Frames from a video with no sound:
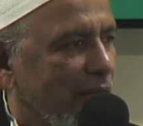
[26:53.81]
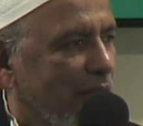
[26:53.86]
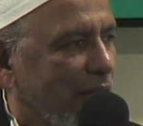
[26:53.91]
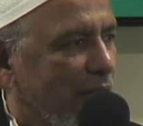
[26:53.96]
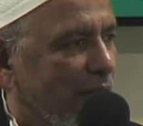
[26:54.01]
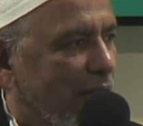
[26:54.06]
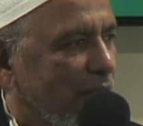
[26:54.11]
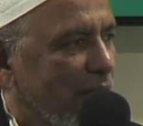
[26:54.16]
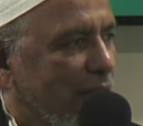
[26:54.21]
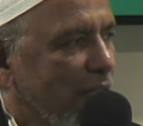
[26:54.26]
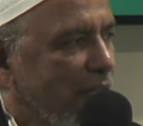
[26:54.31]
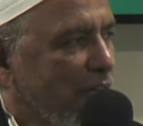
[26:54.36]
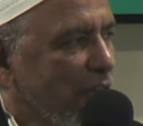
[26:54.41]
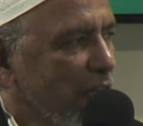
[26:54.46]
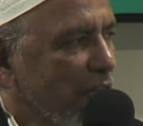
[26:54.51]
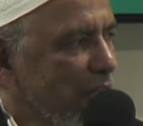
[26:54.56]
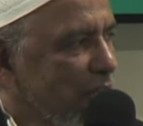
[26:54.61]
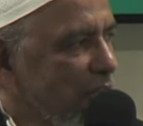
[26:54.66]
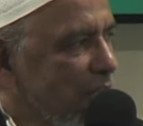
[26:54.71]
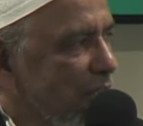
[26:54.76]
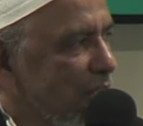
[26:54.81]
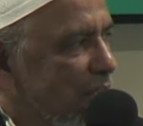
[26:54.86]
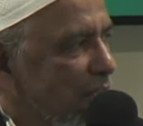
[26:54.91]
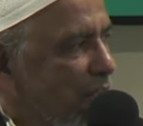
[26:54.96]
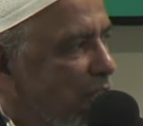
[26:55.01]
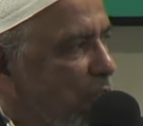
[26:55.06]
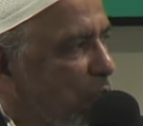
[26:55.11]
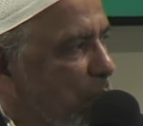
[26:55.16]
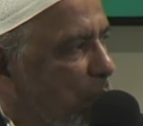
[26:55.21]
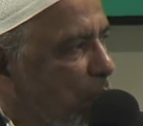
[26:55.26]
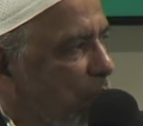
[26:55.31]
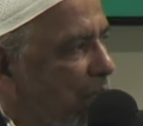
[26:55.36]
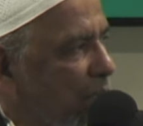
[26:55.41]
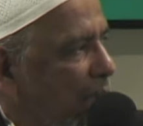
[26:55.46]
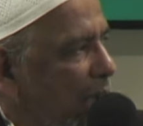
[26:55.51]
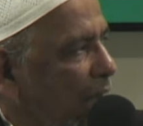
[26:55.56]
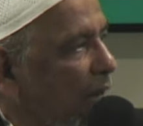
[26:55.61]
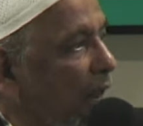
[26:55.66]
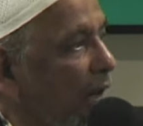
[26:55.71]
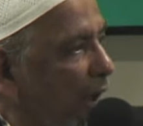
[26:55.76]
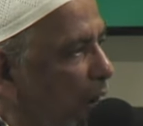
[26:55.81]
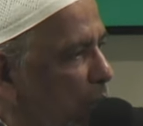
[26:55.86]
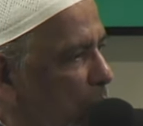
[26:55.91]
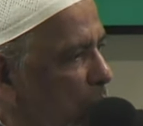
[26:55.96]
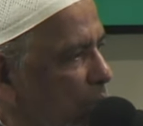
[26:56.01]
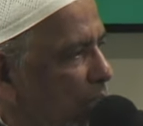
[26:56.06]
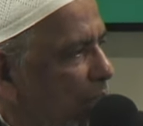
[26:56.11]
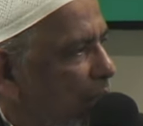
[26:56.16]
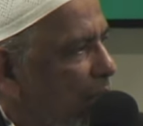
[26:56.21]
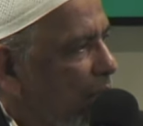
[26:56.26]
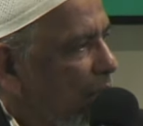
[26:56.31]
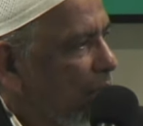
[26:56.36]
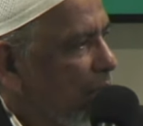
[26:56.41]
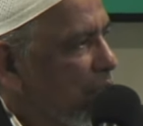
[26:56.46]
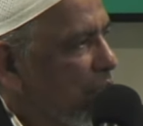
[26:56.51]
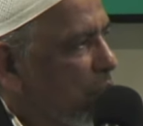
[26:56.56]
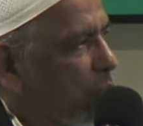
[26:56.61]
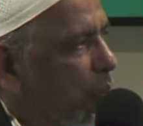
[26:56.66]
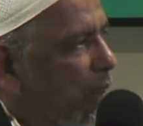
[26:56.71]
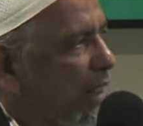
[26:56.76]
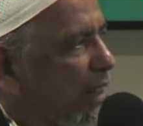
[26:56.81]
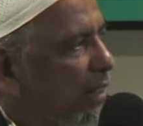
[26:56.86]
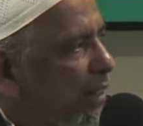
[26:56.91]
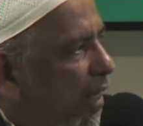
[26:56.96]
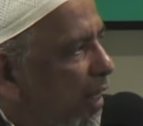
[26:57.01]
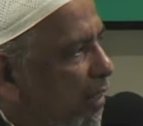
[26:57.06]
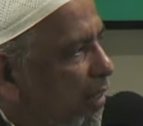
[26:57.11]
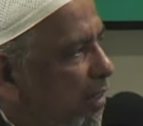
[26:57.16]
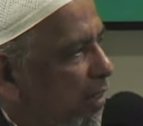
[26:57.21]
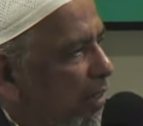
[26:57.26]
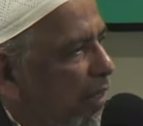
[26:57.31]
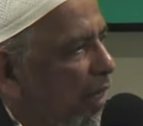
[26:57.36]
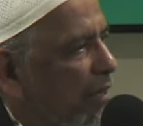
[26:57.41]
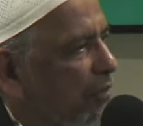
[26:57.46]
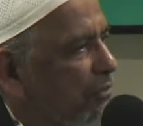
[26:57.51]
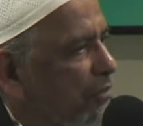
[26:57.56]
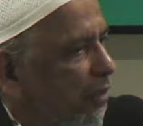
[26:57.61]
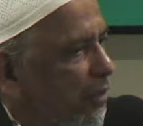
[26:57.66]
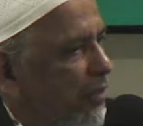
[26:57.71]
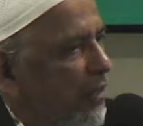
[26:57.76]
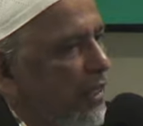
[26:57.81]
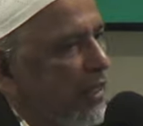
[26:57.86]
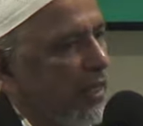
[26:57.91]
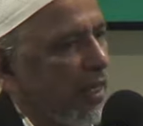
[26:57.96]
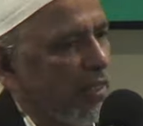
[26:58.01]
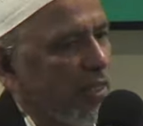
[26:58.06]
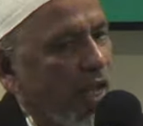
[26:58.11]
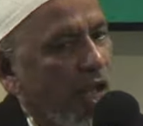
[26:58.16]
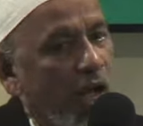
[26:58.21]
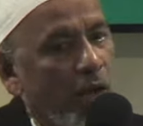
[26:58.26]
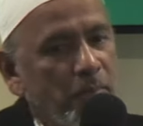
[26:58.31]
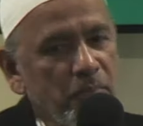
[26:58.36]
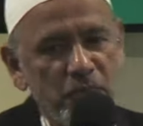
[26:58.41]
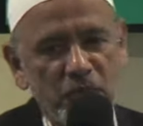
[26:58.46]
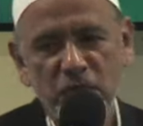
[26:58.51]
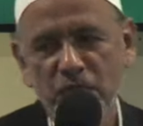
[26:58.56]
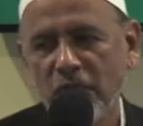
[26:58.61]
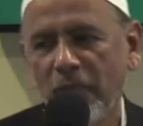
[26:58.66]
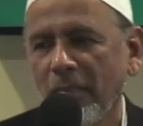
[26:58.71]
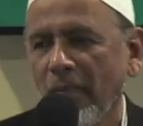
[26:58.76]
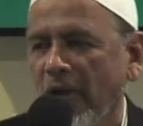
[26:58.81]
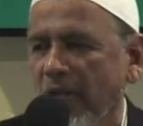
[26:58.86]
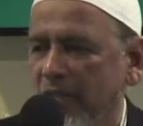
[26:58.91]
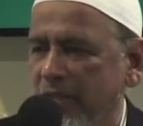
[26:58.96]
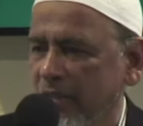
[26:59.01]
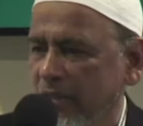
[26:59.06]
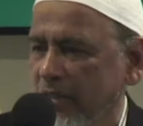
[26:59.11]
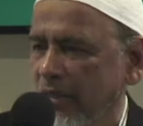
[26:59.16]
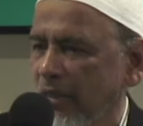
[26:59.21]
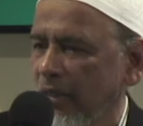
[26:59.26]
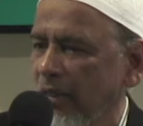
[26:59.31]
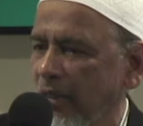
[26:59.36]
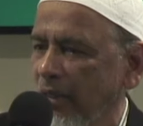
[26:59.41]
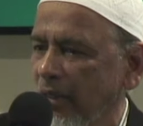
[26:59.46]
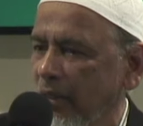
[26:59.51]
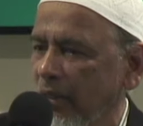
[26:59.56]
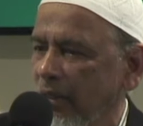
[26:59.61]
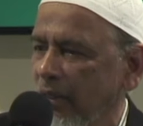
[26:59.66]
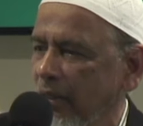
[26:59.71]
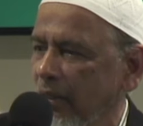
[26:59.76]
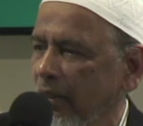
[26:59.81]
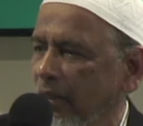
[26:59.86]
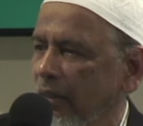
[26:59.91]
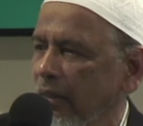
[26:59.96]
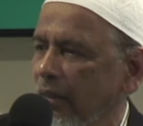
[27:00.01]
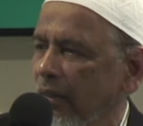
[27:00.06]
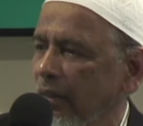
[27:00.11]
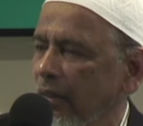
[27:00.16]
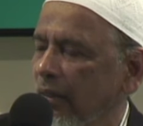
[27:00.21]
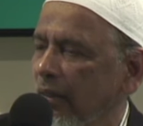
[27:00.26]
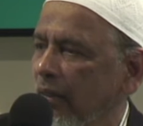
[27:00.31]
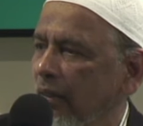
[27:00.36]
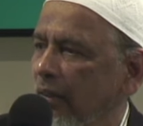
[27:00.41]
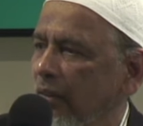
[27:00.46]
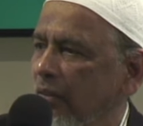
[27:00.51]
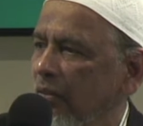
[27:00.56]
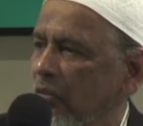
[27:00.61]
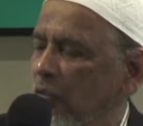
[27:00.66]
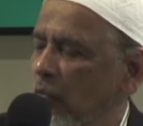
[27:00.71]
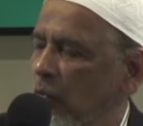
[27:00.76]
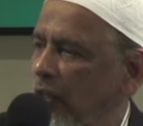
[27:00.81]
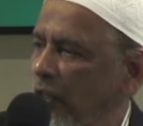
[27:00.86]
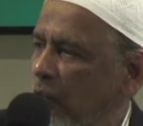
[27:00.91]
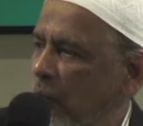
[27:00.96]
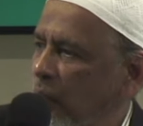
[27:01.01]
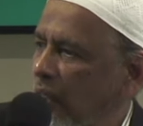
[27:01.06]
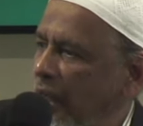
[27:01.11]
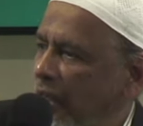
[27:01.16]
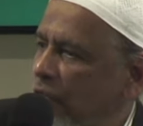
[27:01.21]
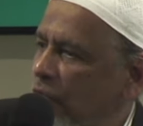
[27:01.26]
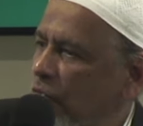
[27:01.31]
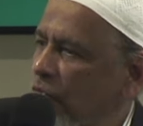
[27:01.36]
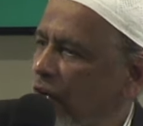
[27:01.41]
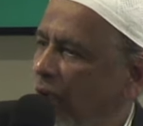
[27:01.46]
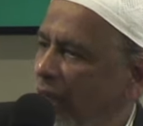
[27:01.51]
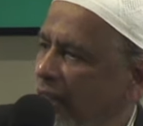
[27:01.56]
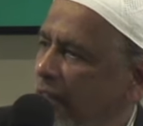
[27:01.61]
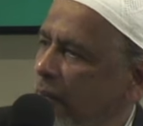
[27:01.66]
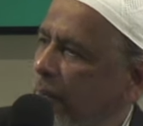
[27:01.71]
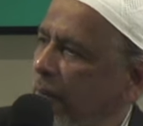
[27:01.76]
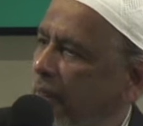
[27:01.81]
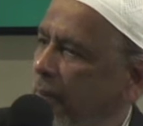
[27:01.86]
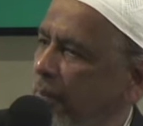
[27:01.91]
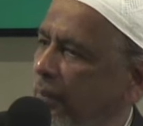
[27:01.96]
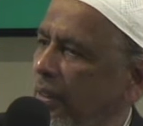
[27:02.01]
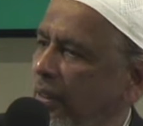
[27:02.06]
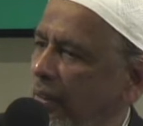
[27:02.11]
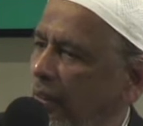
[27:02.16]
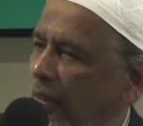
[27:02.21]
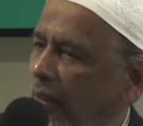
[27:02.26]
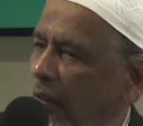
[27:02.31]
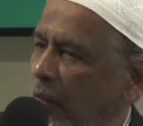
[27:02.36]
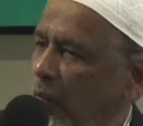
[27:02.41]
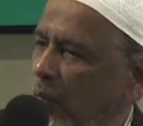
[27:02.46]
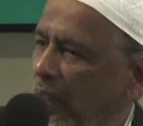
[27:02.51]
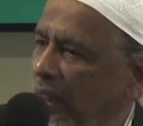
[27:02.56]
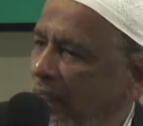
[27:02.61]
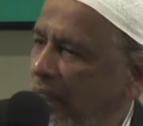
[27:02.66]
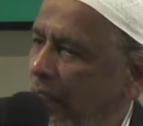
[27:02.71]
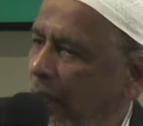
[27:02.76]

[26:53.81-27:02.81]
There is, should be halawa, sweetness in everything that comes from us so that we attract people, we keep